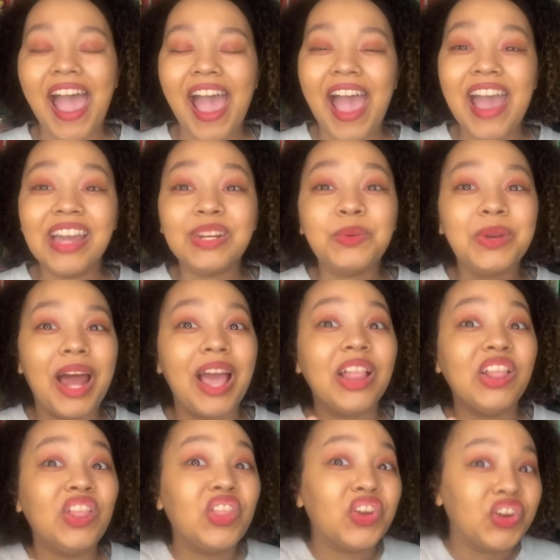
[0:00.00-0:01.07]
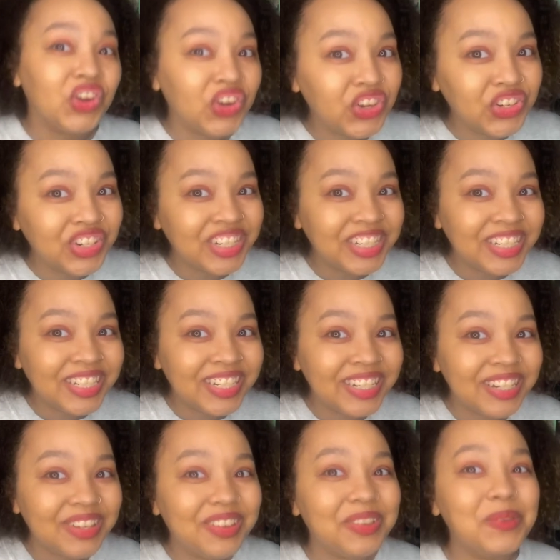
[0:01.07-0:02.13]
And when I learned
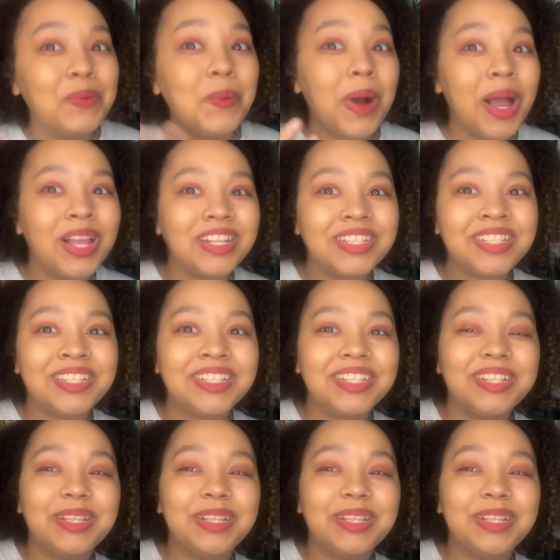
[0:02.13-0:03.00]
what